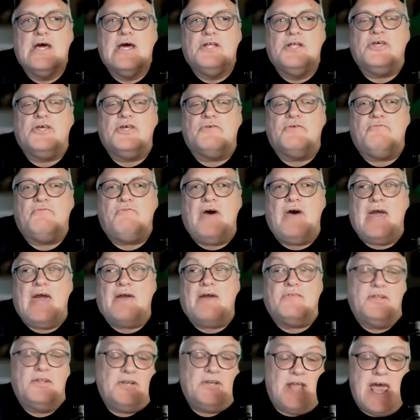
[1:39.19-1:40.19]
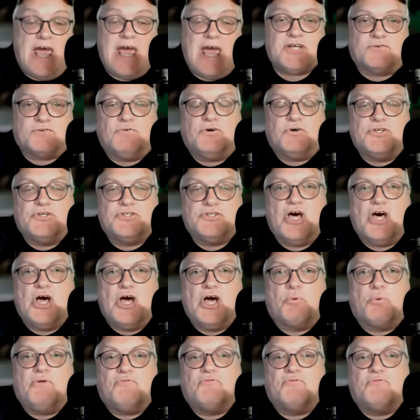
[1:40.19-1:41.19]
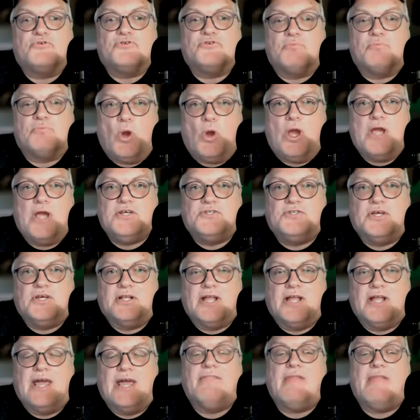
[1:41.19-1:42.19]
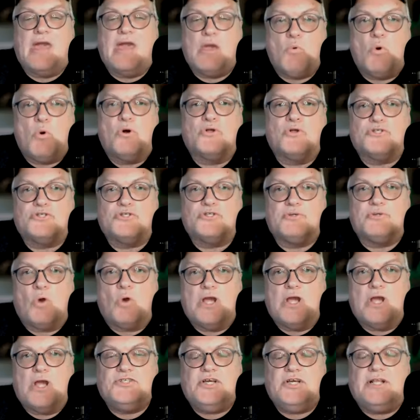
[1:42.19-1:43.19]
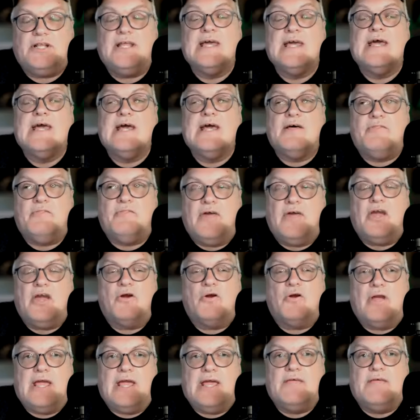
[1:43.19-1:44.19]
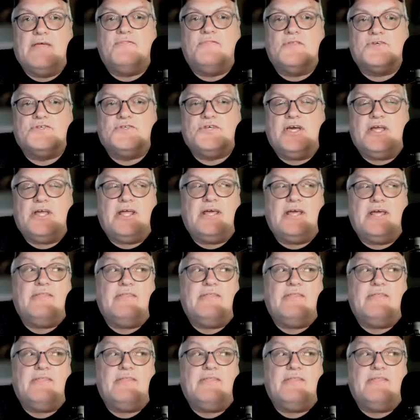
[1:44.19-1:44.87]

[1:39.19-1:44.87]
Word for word: to the fact that Nashville is hungry for some racing and they want some racing there in the city.